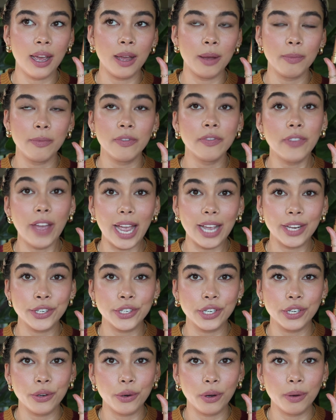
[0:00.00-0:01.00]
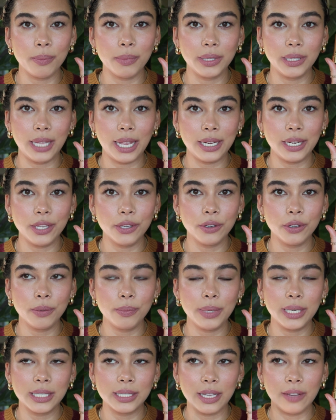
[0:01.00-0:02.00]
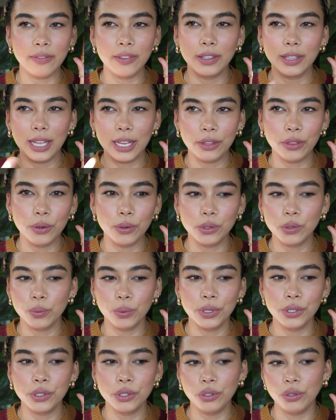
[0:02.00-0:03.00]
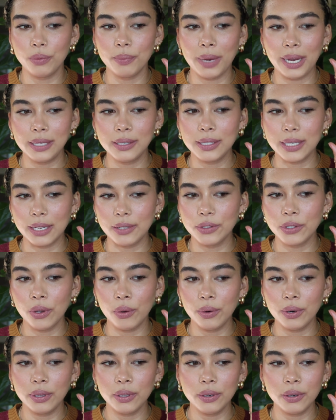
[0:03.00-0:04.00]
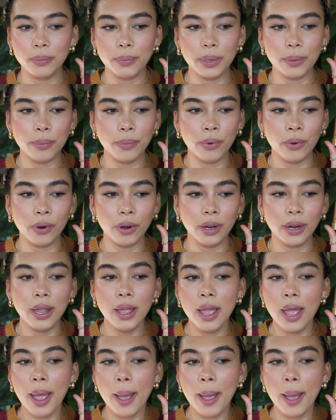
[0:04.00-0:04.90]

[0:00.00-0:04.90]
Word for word: Fashion or Millennial, because I feel like those would suit my skin tone a little bit more.